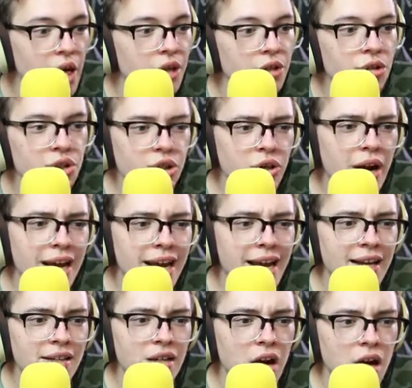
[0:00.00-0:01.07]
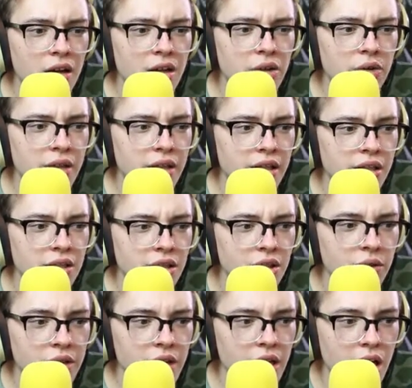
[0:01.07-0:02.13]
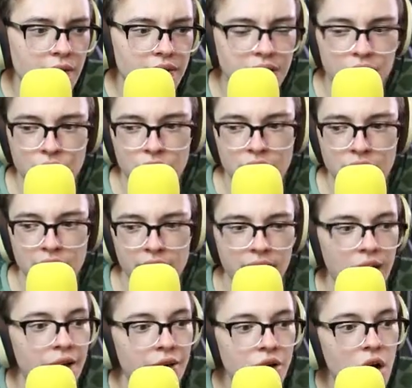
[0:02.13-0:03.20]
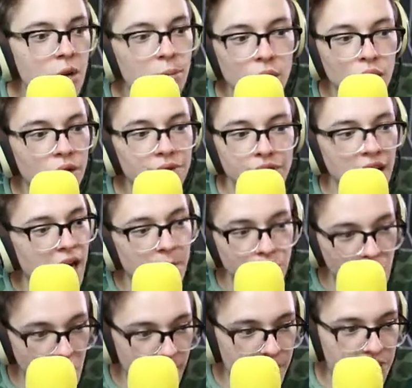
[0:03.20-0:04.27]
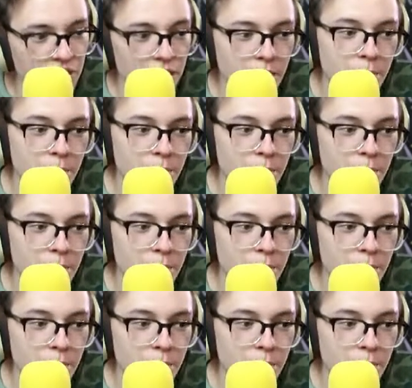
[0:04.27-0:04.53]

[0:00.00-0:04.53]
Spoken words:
You sure I can't talk you into continuing our conversation tonight? No moves, I promise.